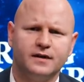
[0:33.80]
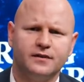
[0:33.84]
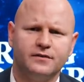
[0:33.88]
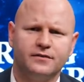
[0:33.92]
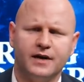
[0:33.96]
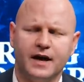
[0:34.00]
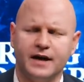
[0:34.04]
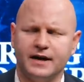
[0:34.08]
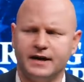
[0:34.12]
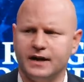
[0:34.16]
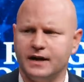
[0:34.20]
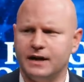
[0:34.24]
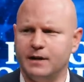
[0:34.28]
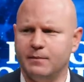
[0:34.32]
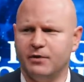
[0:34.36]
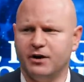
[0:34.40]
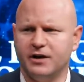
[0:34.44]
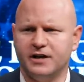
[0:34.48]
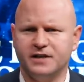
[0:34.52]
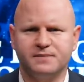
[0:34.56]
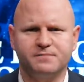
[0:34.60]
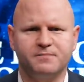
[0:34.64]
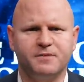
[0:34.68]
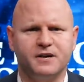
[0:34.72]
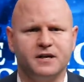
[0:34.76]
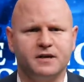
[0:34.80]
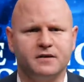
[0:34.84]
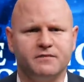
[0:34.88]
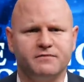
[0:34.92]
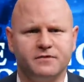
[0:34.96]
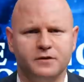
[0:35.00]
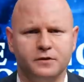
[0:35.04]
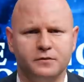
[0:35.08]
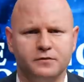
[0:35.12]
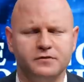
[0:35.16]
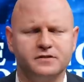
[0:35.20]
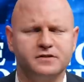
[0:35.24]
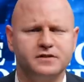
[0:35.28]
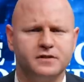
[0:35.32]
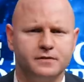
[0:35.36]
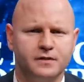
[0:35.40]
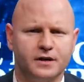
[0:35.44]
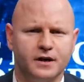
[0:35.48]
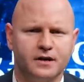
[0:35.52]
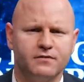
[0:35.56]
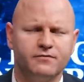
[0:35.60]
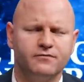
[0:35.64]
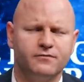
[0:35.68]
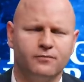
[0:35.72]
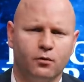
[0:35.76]
that anybody's being abused and
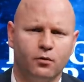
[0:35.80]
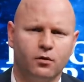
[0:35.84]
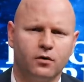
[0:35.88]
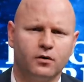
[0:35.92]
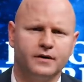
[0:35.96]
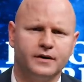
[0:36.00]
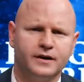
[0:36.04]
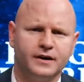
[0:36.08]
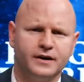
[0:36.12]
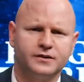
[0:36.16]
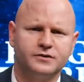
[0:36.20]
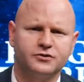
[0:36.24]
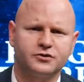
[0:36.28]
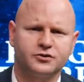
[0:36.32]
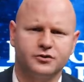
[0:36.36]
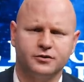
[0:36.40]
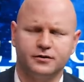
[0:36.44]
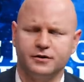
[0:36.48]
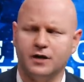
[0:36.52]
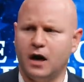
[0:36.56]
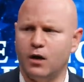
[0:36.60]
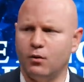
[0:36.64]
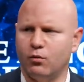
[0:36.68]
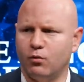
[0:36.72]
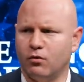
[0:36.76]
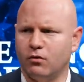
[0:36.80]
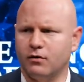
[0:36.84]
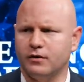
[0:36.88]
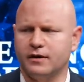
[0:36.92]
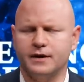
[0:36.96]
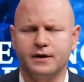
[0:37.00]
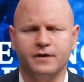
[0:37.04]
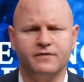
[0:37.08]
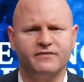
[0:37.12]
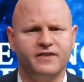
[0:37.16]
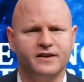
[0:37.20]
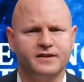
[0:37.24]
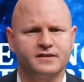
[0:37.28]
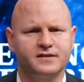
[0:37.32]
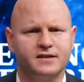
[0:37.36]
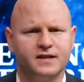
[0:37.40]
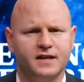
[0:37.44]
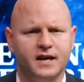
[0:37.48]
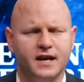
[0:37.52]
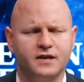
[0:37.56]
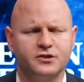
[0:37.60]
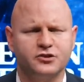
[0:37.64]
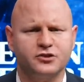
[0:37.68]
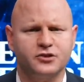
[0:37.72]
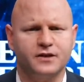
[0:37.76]
therefore it should not warrant an
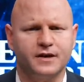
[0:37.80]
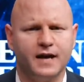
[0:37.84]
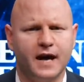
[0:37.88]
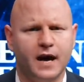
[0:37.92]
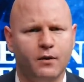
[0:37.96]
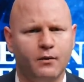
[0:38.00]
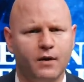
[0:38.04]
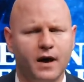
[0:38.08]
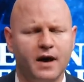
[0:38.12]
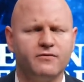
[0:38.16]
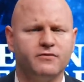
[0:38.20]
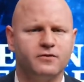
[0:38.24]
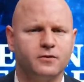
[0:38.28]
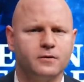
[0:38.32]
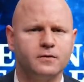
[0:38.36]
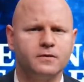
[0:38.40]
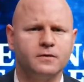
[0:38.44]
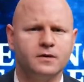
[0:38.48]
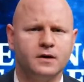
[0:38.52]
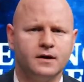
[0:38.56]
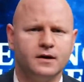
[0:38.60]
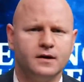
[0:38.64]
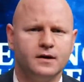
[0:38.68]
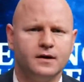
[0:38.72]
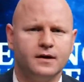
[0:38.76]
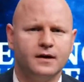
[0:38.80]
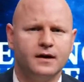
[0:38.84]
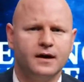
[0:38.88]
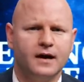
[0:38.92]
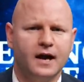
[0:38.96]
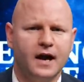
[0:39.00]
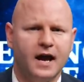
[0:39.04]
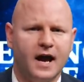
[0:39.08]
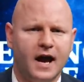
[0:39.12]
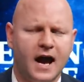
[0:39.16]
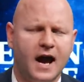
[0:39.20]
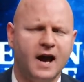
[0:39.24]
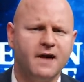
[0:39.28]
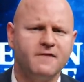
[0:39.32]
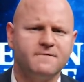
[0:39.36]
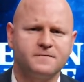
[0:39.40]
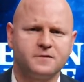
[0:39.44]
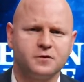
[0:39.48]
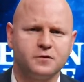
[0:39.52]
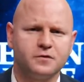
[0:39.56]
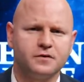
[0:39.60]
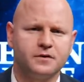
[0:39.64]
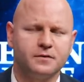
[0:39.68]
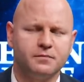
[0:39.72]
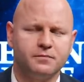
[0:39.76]
investigation. However,
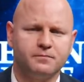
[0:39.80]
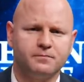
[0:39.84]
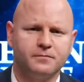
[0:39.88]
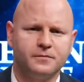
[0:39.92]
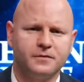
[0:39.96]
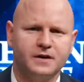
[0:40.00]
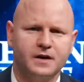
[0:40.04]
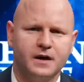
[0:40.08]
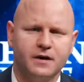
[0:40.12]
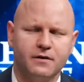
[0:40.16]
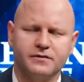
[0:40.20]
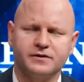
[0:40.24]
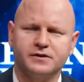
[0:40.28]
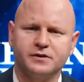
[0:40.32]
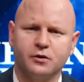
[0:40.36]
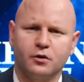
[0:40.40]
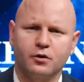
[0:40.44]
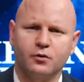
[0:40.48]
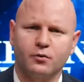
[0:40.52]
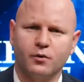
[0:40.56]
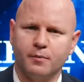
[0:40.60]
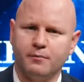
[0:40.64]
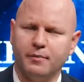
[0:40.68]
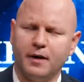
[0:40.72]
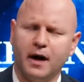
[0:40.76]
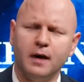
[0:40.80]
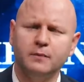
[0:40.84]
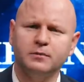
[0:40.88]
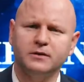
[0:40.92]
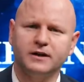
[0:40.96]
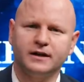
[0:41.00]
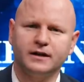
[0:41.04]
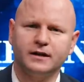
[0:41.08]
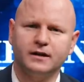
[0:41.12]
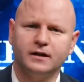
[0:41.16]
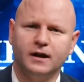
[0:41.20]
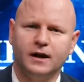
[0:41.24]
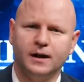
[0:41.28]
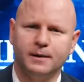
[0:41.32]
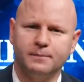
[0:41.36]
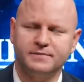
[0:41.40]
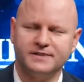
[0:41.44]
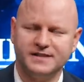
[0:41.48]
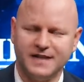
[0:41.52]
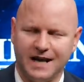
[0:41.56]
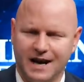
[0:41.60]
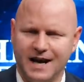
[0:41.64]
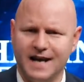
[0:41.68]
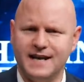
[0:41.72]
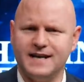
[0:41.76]
after the, the Arizona Republic
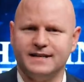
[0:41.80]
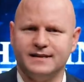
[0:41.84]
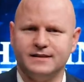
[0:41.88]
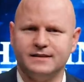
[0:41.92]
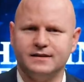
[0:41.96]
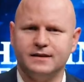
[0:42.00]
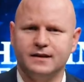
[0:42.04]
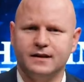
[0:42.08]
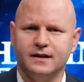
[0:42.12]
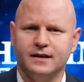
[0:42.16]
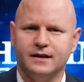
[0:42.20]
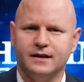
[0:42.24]
obtained